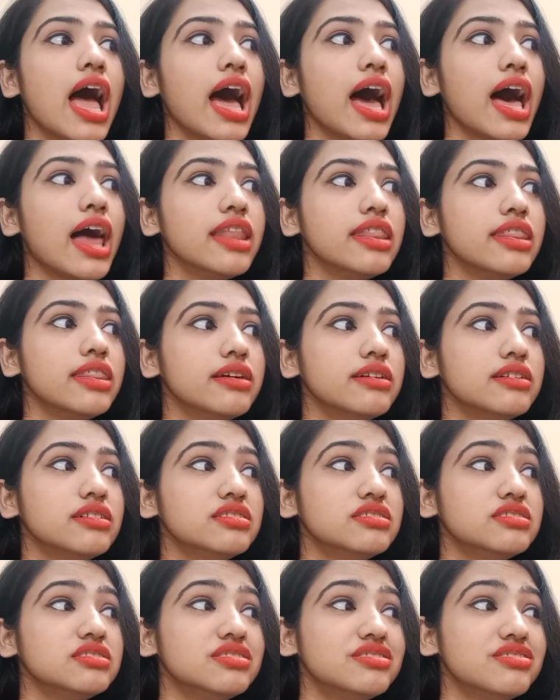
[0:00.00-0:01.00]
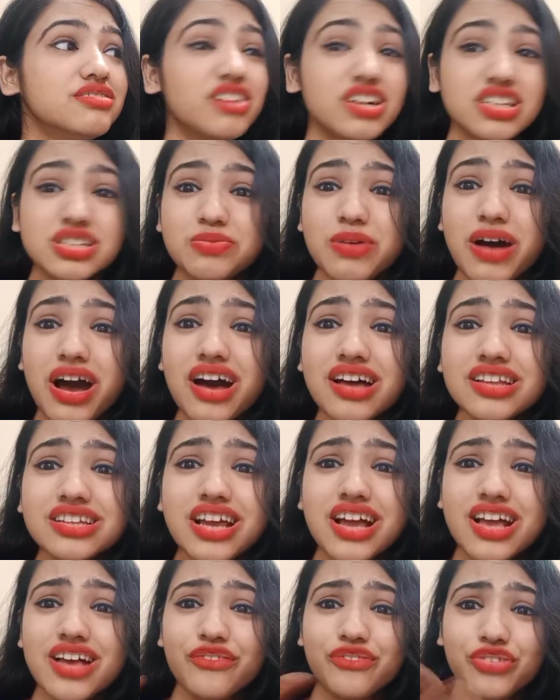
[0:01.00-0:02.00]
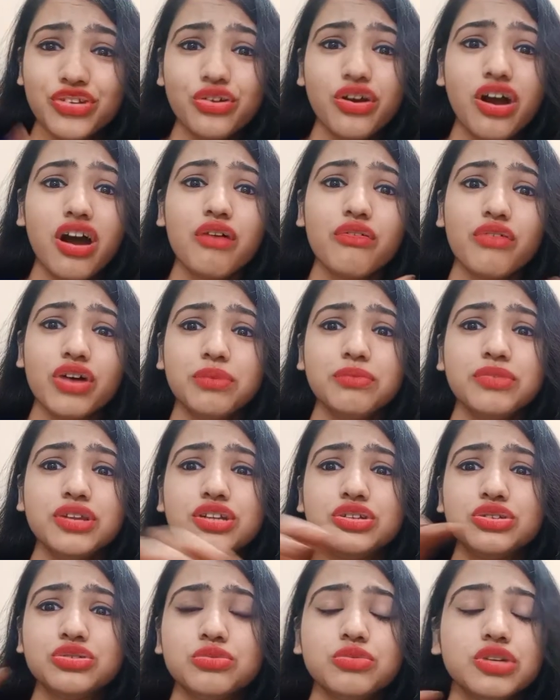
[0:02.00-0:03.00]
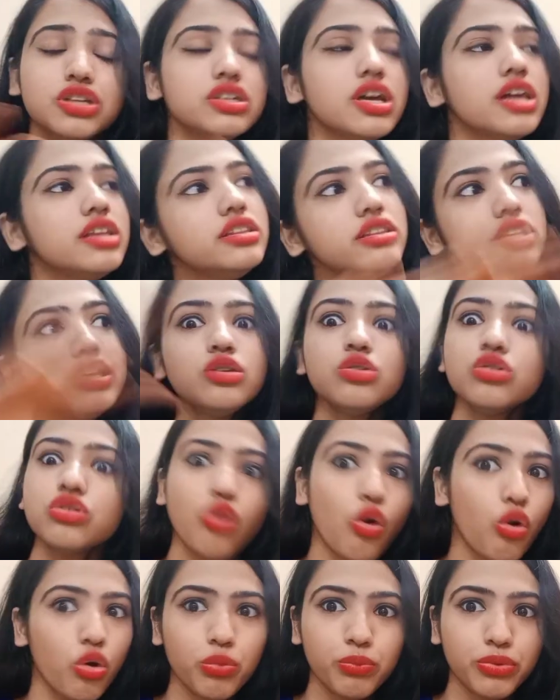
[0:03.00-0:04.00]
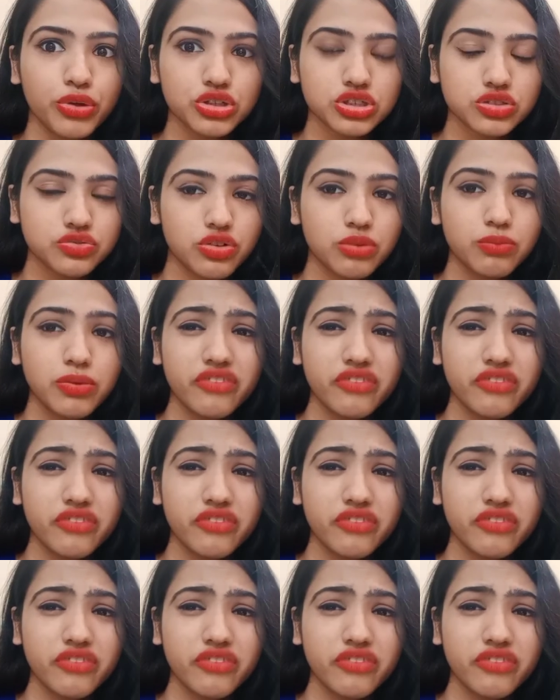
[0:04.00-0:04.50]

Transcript: and the worst part, few are 1 minute, 2 minutes, and they look all beautiful. But